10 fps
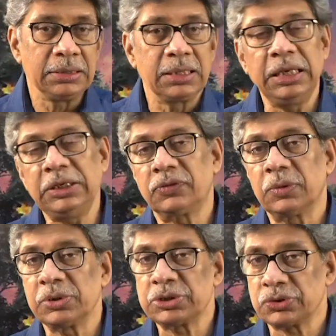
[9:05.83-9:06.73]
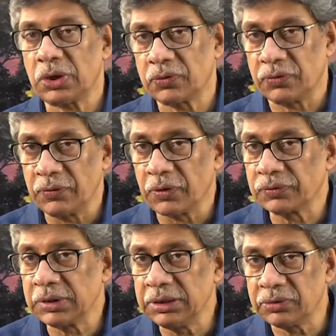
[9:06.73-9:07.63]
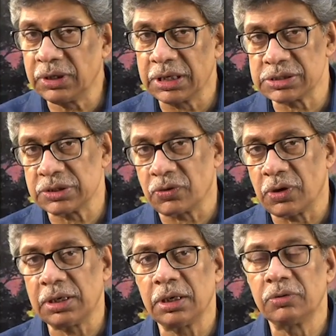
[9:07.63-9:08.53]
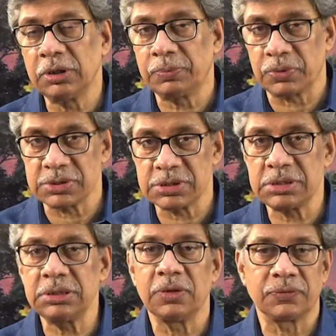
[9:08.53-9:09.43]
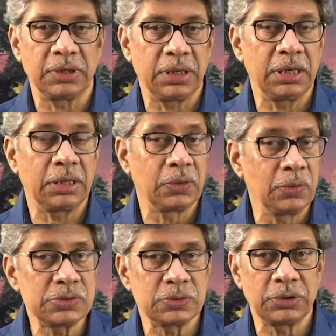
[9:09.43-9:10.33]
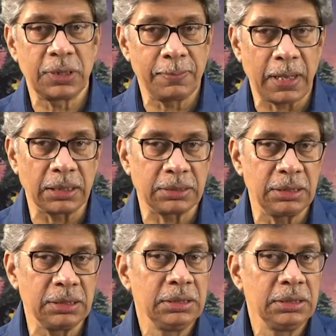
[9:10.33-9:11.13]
The heat from the shock wave of the entering asteroid and reprocessing of the air close to the impact